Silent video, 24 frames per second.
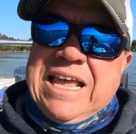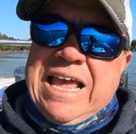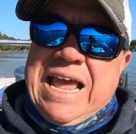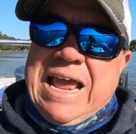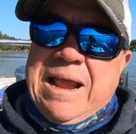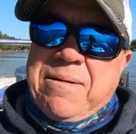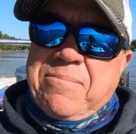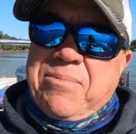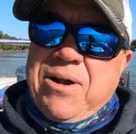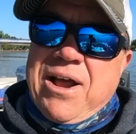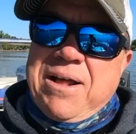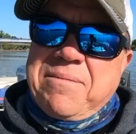
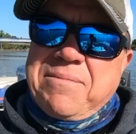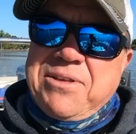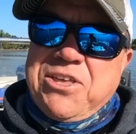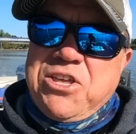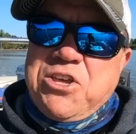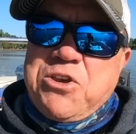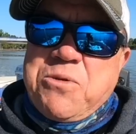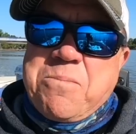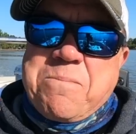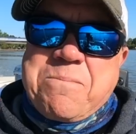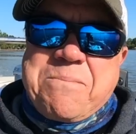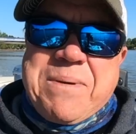And probably
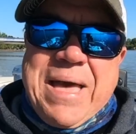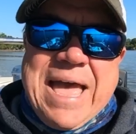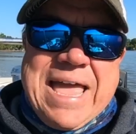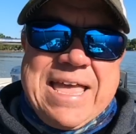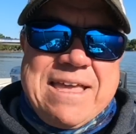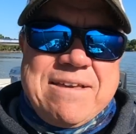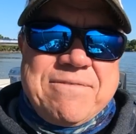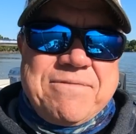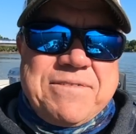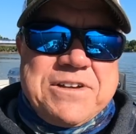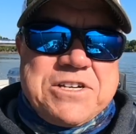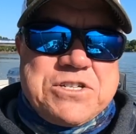you
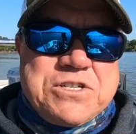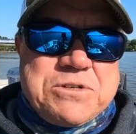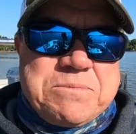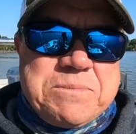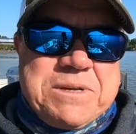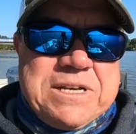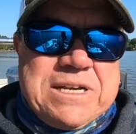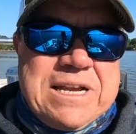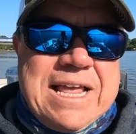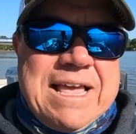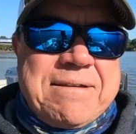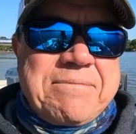bank
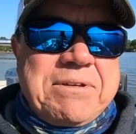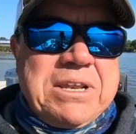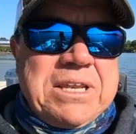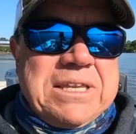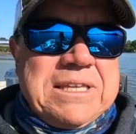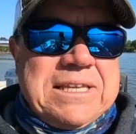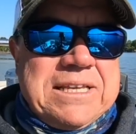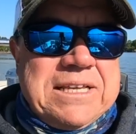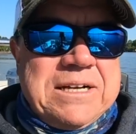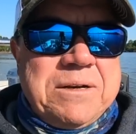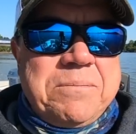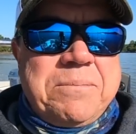fishermen have a
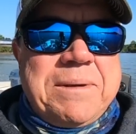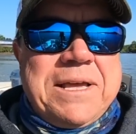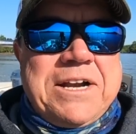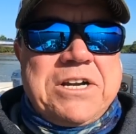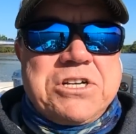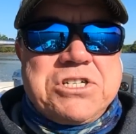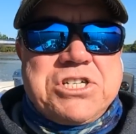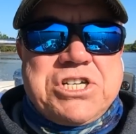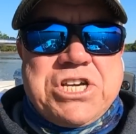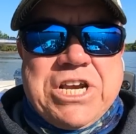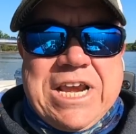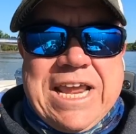little better
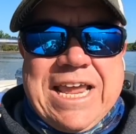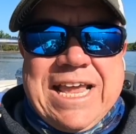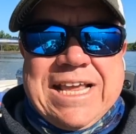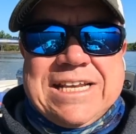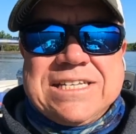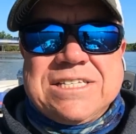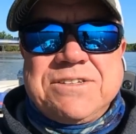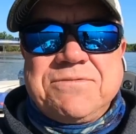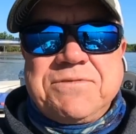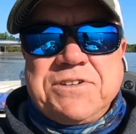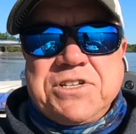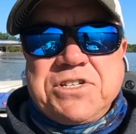
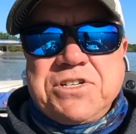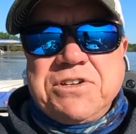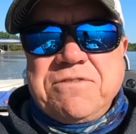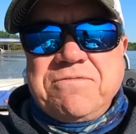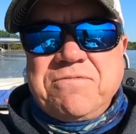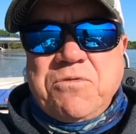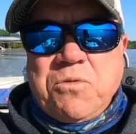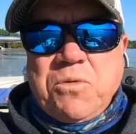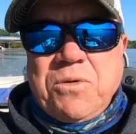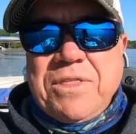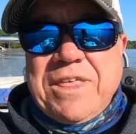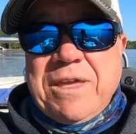chance fishing
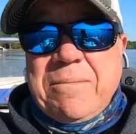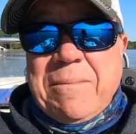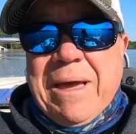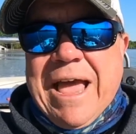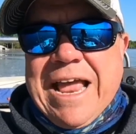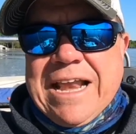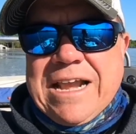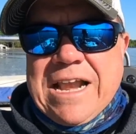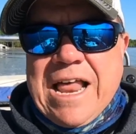for them at